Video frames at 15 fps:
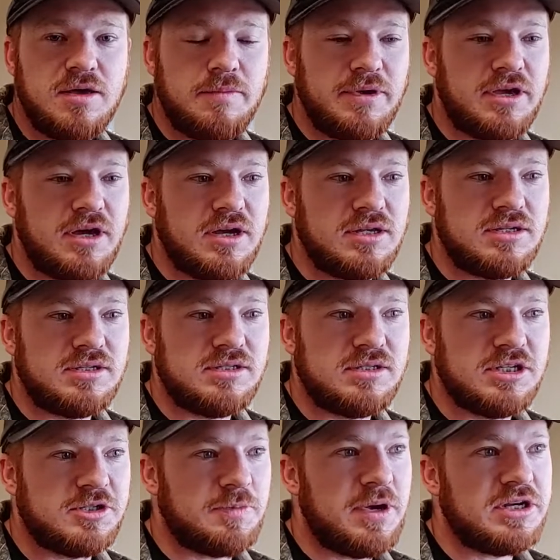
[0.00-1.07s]
Because,
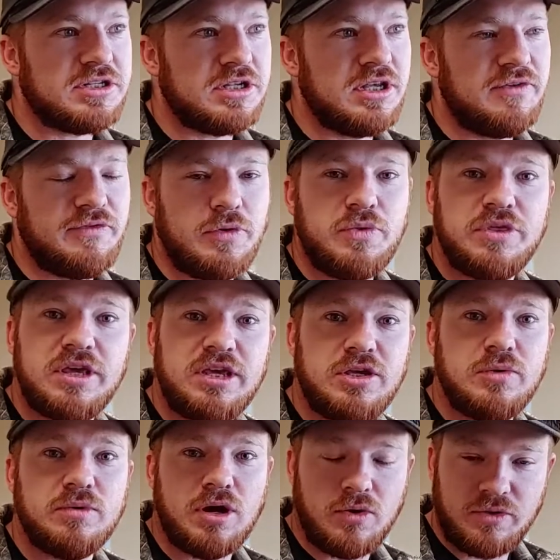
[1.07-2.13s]
especially if you think
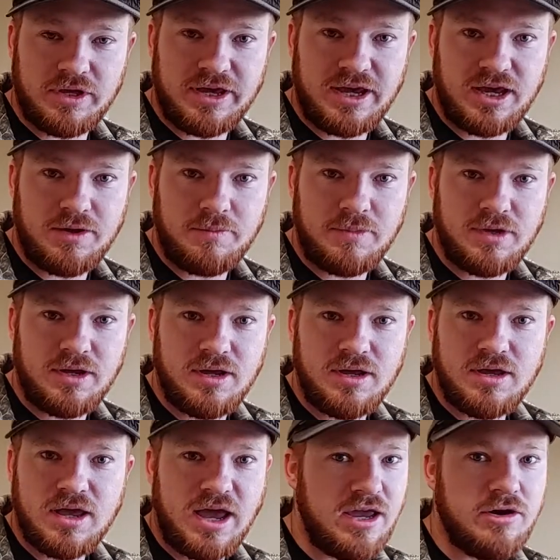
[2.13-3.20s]
you know the game,
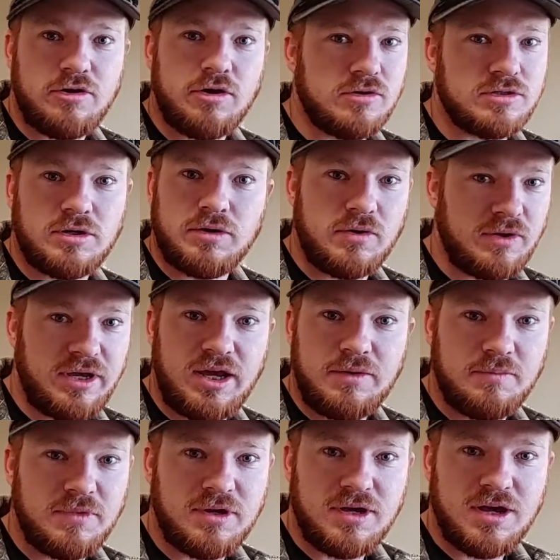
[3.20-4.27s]
8-year-olds don't know the
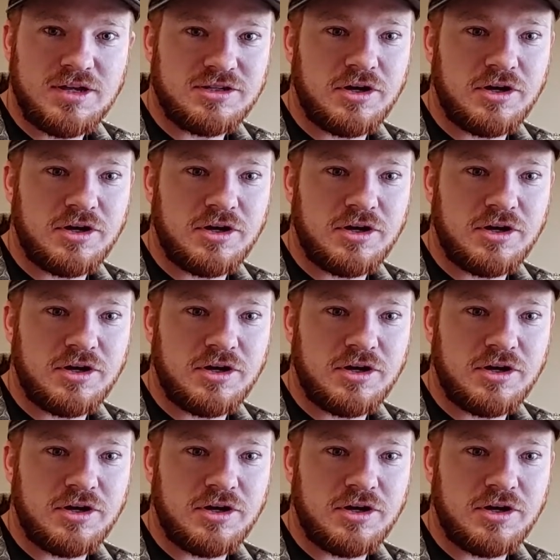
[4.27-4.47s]
game.